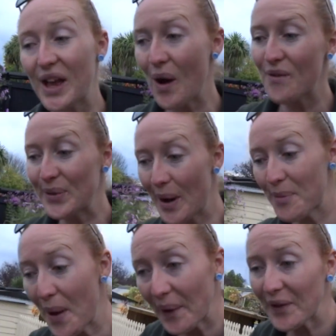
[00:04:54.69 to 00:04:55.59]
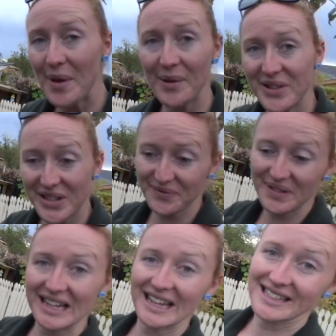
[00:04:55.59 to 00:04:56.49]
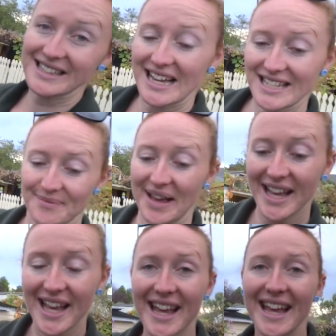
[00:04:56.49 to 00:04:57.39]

you over to our persimmon, which is really exciting me.